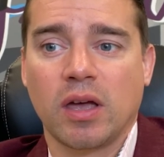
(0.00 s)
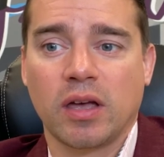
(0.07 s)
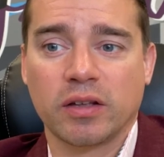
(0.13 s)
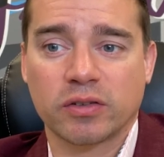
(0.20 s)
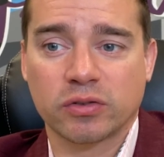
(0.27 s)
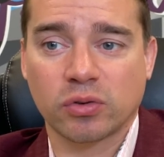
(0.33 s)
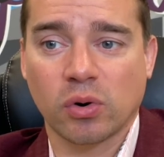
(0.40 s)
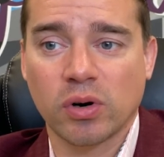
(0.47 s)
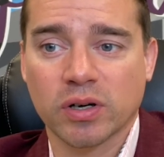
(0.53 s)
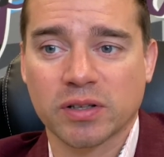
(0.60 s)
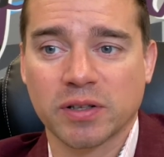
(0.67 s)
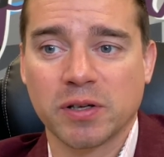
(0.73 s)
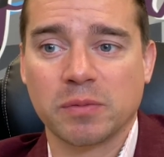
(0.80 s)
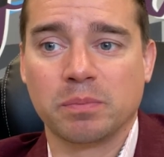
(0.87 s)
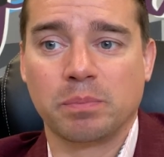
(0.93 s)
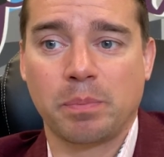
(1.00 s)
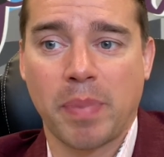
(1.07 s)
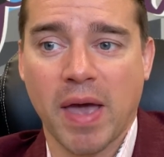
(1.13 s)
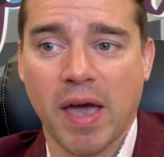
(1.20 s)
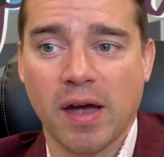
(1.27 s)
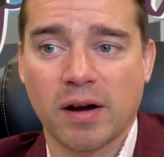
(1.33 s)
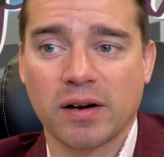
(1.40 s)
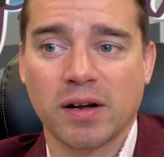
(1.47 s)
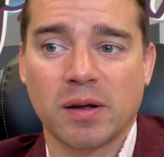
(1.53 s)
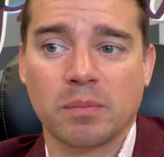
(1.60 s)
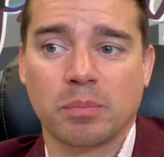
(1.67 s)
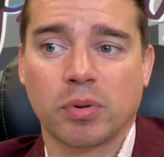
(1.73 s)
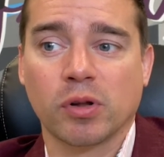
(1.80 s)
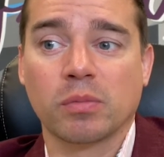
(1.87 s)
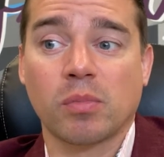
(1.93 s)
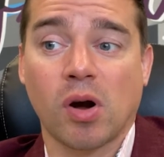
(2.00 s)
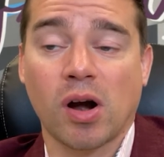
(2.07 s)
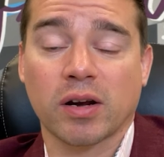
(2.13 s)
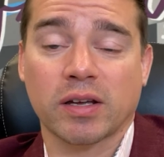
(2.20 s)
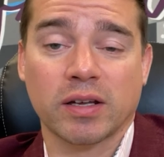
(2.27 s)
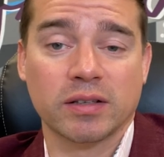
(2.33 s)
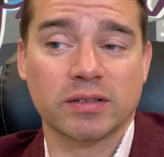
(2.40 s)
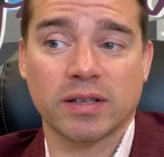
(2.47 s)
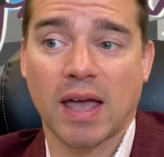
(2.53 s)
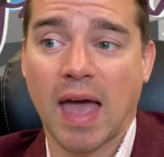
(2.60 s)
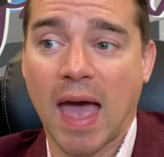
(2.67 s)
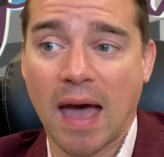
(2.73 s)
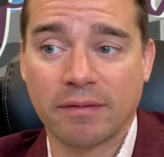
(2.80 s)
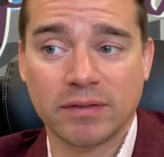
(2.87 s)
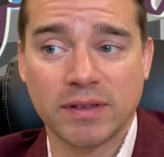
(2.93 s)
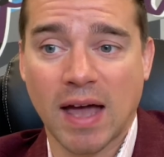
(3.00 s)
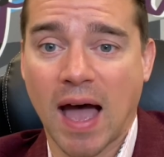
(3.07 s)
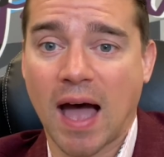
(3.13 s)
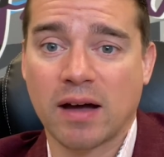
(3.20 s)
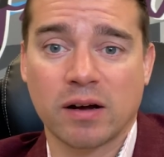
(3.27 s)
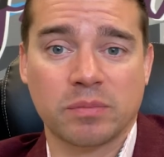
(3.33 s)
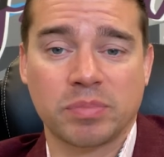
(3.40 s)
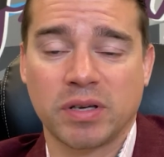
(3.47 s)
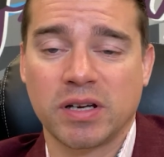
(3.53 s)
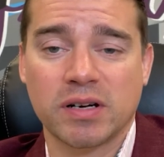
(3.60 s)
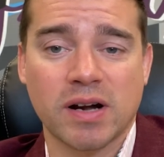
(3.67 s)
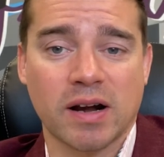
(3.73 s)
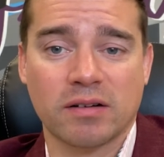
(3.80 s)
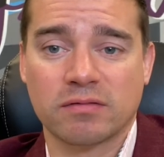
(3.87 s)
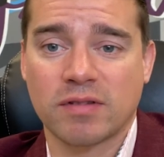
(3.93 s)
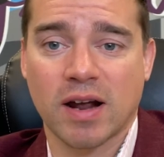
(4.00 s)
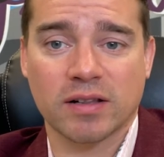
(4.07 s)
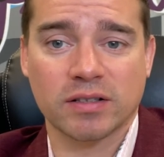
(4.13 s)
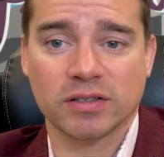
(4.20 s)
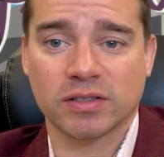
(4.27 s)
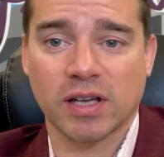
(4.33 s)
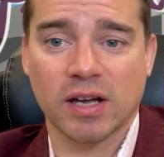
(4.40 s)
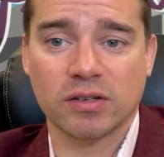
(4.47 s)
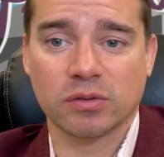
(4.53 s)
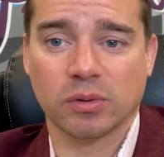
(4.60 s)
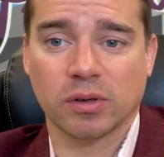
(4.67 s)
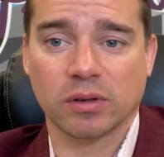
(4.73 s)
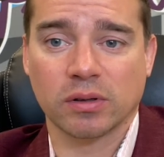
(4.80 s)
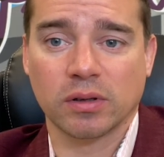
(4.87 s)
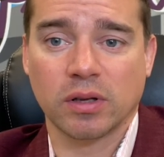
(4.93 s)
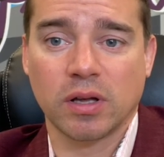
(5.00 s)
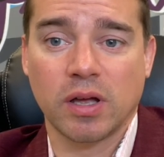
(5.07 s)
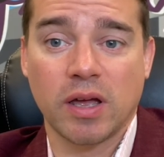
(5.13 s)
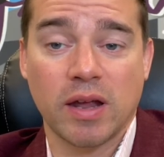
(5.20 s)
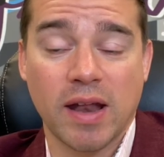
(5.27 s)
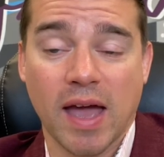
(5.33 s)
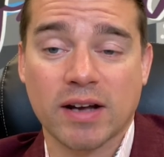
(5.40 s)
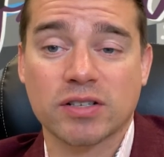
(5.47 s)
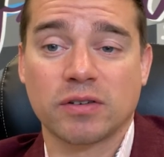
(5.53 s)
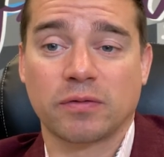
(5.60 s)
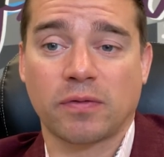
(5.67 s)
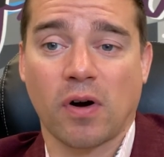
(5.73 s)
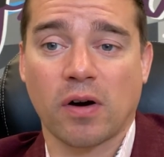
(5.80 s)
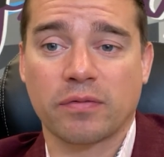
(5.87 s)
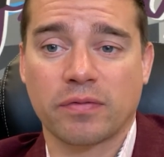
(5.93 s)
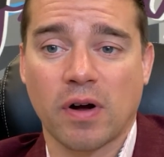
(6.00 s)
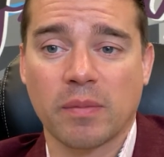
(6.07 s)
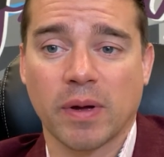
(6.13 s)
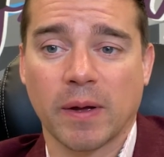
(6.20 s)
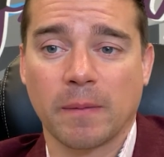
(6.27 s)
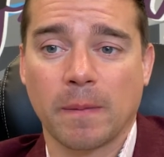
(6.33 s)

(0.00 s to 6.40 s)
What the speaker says: Historically, bear and bull markets have not appeared on a regular schedule, and actually far from it.